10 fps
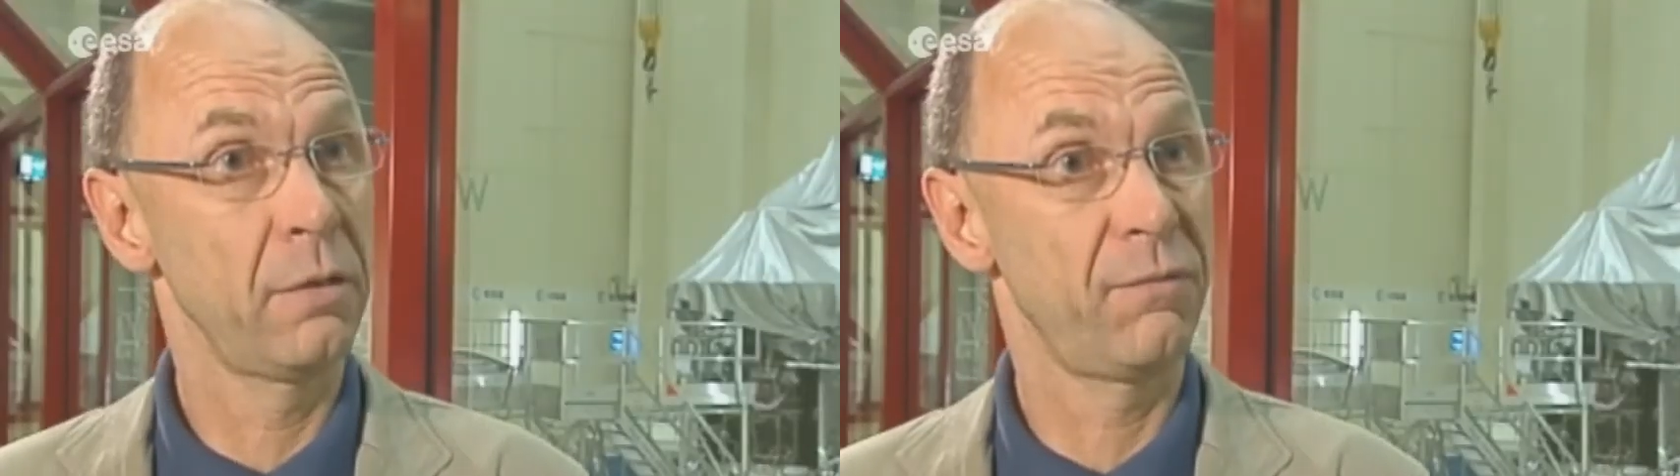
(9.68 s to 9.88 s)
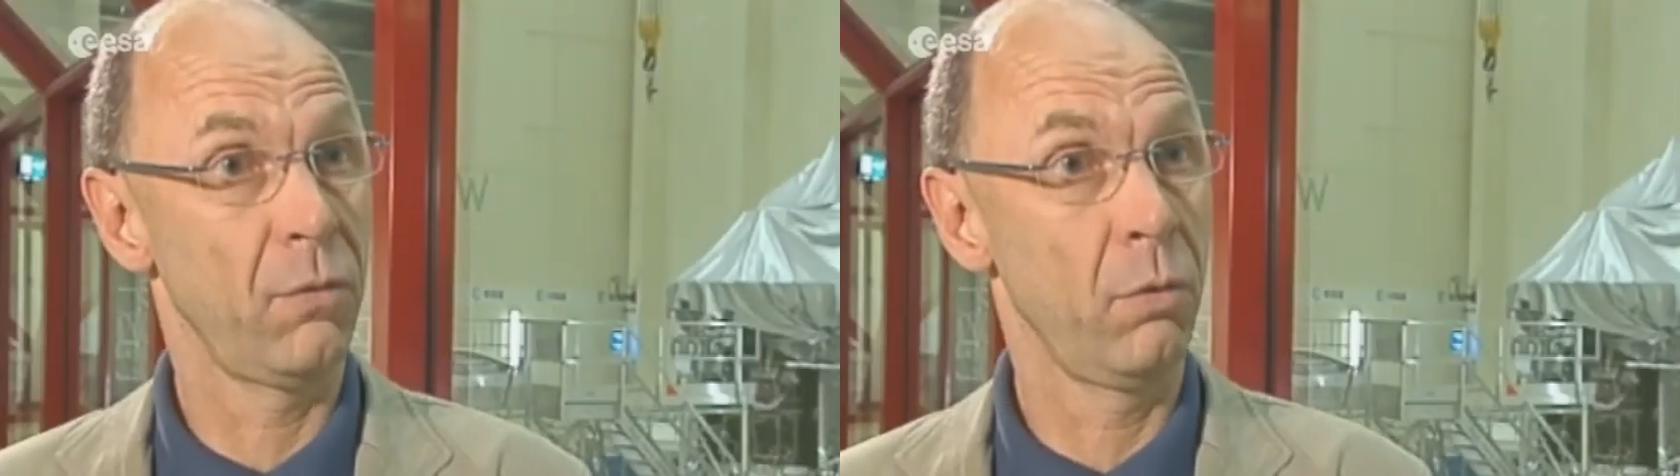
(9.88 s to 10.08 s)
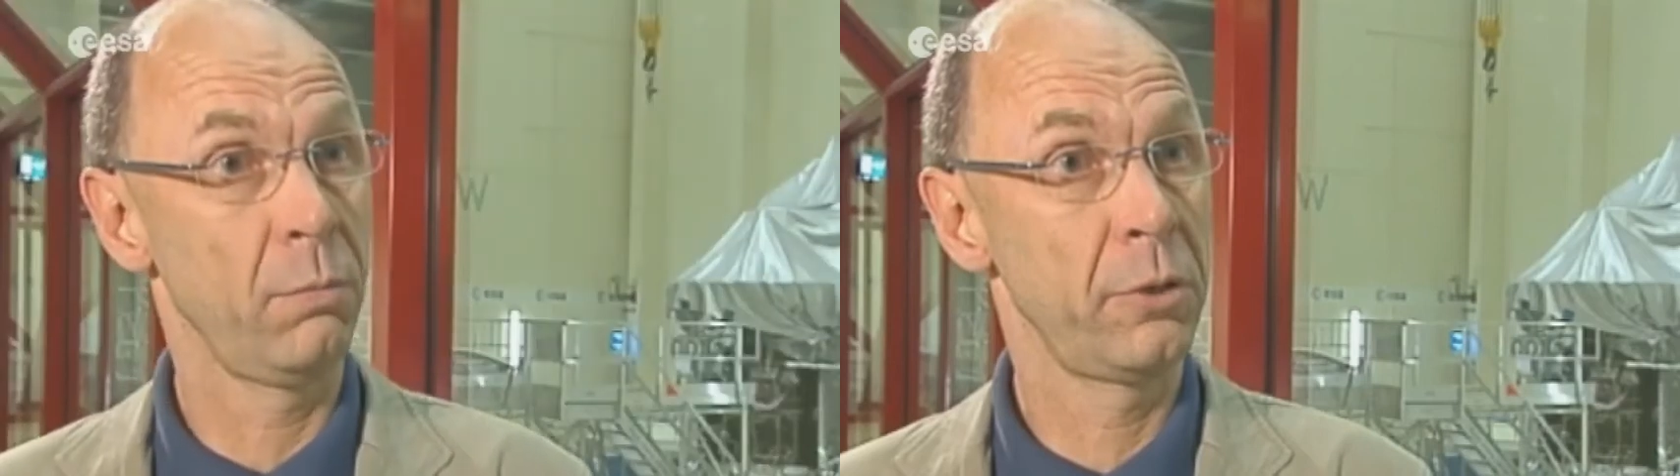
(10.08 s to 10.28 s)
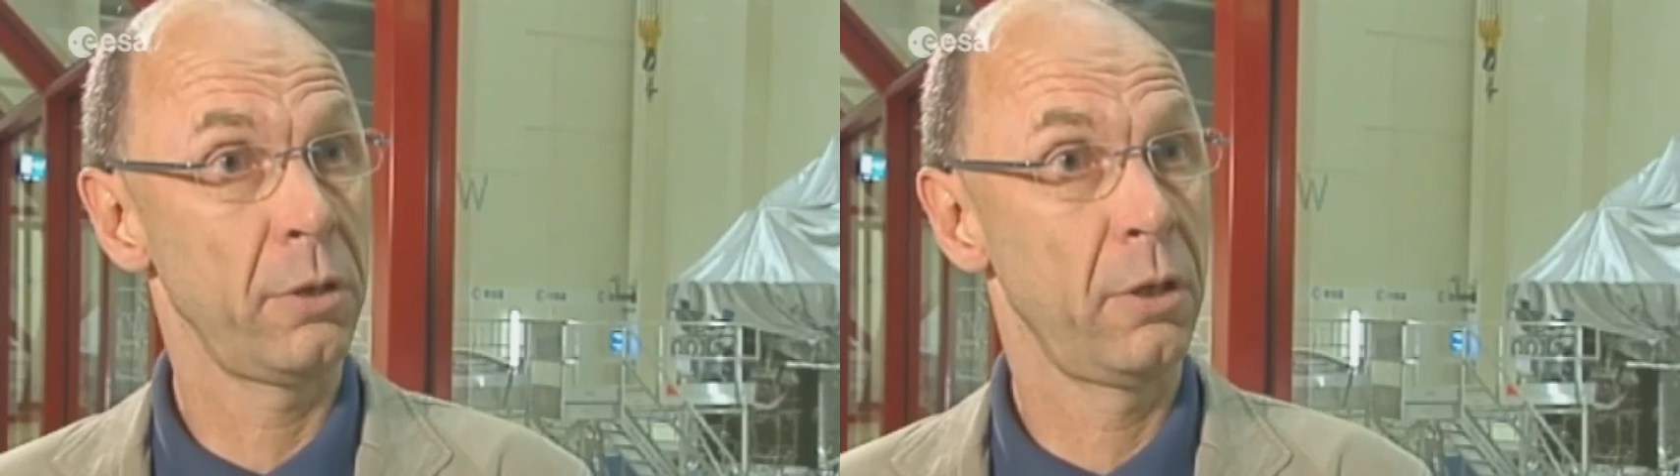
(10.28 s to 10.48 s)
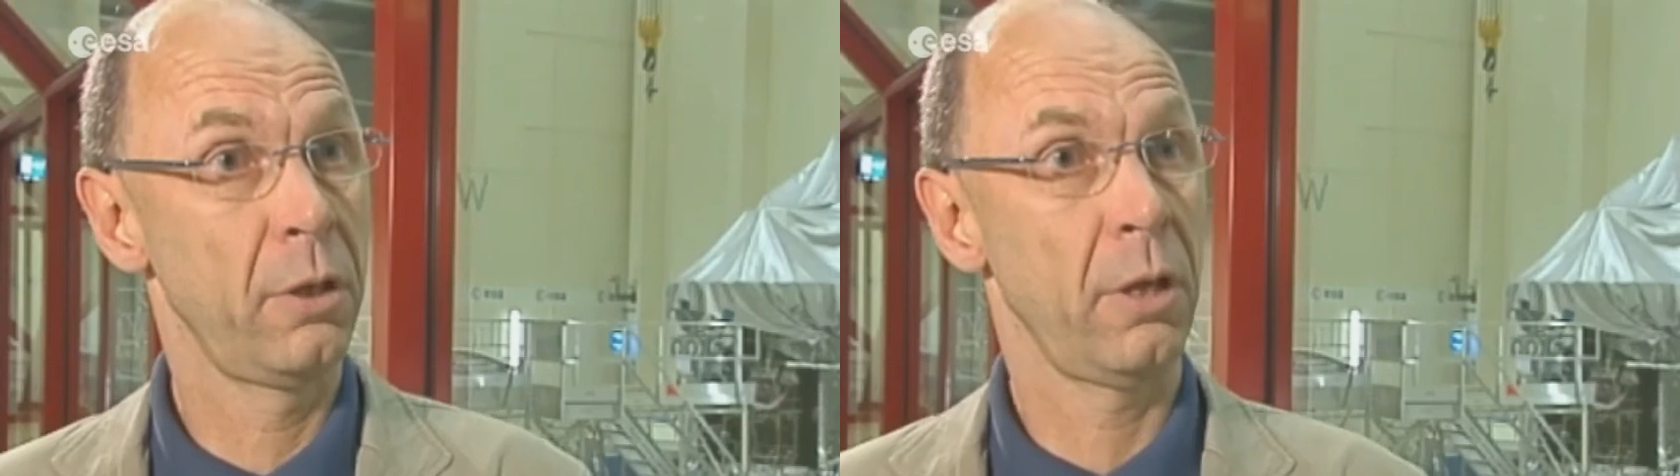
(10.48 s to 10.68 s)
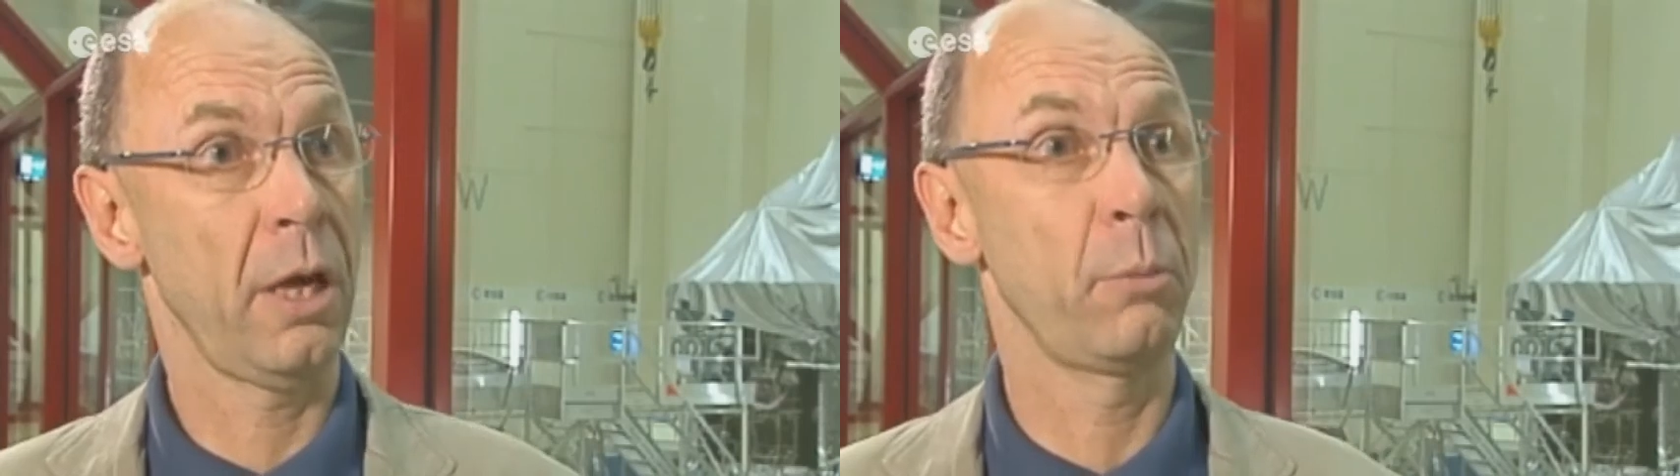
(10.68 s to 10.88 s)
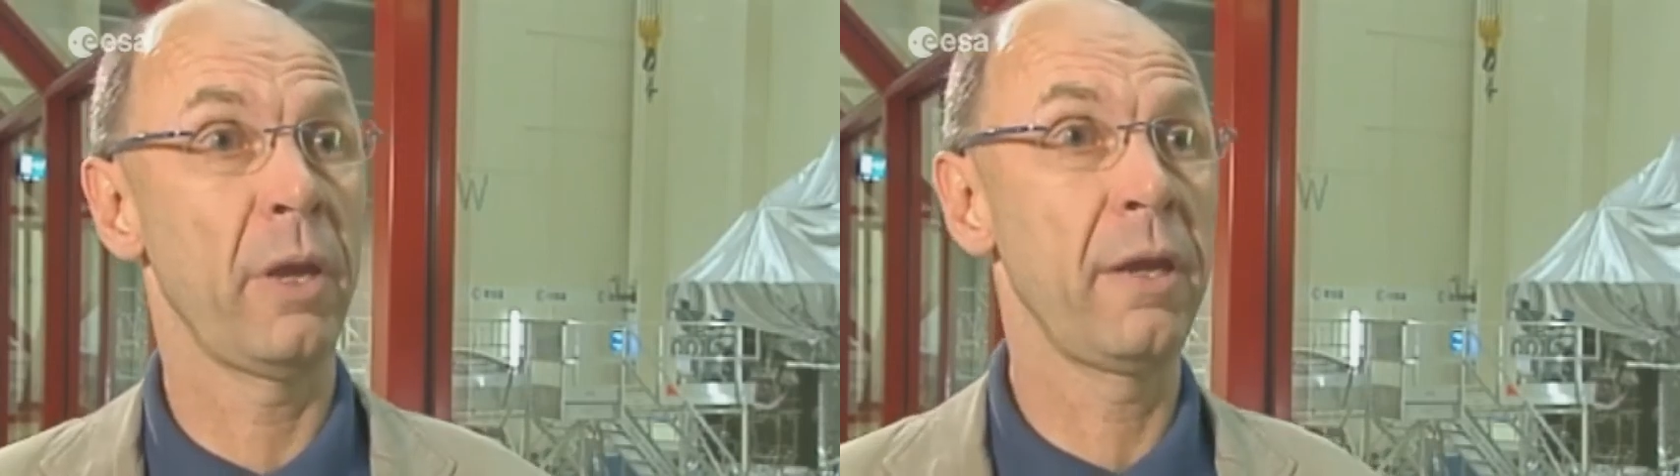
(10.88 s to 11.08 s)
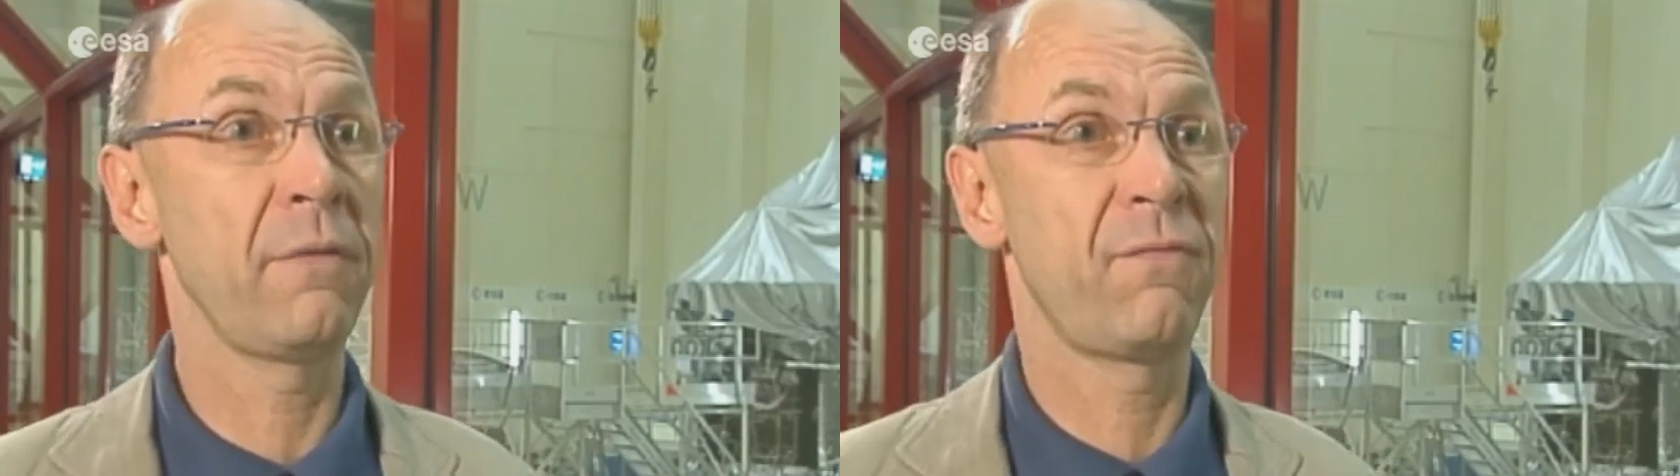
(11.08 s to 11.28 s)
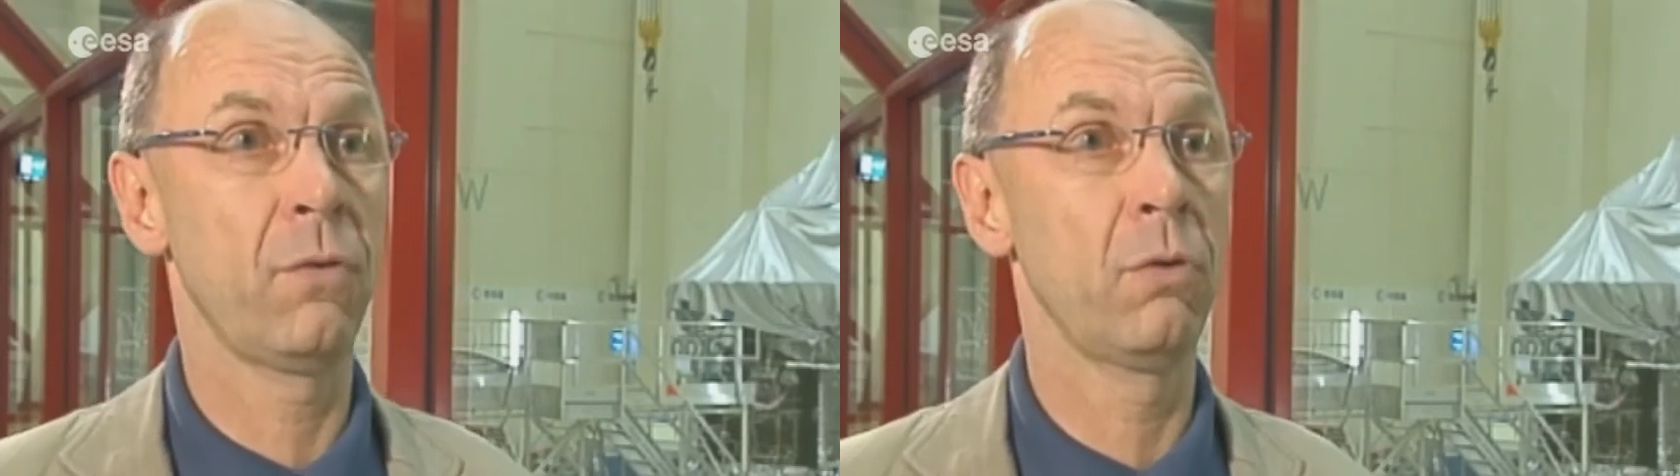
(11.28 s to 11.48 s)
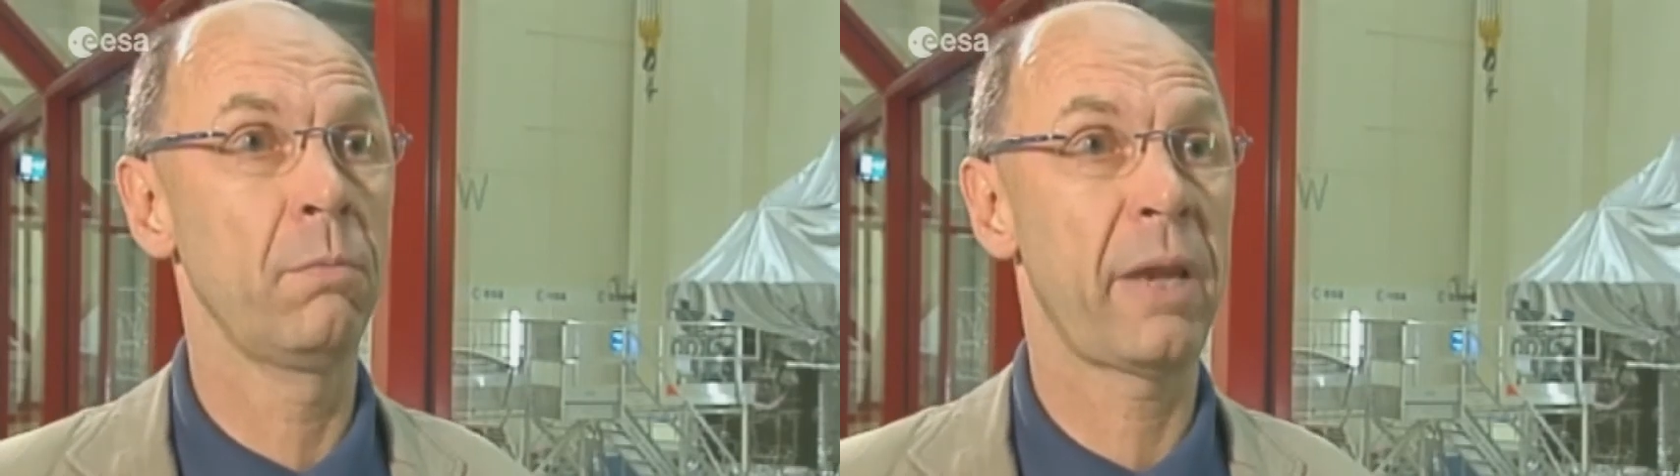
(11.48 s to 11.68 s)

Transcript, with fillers: formed, and when they form,